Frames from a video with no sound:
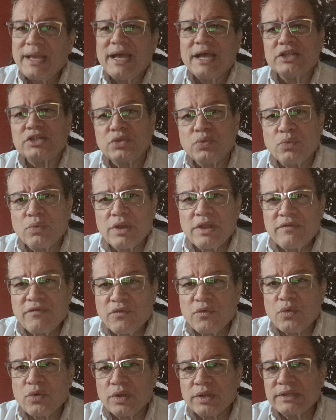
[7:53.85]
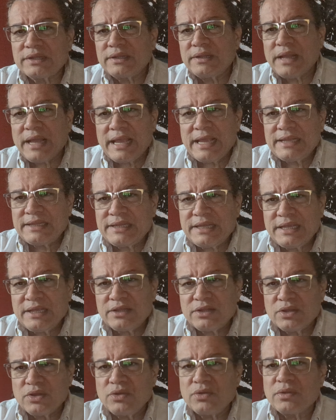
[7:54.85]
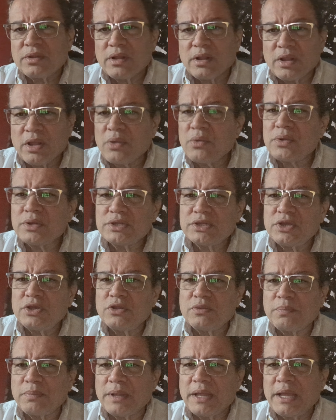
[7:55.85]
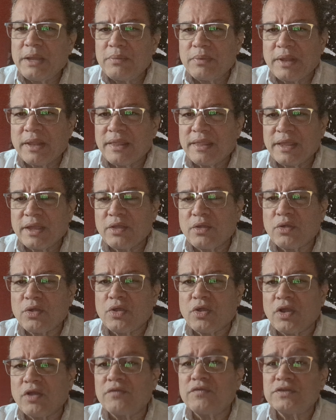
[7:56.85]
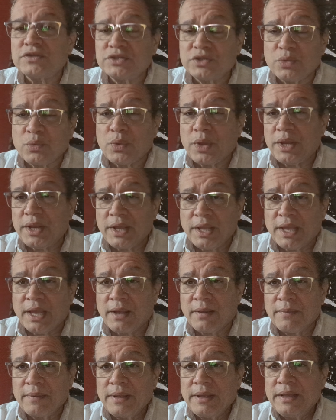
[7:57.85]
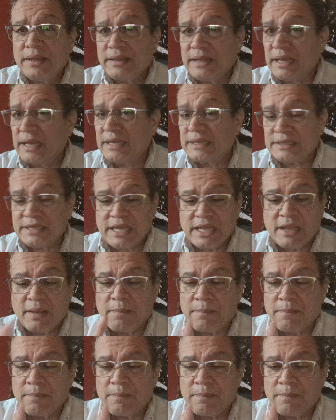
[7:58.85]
A 24 18 tooth, lower tooth blade with a thicker kerf is the way to go. They can take a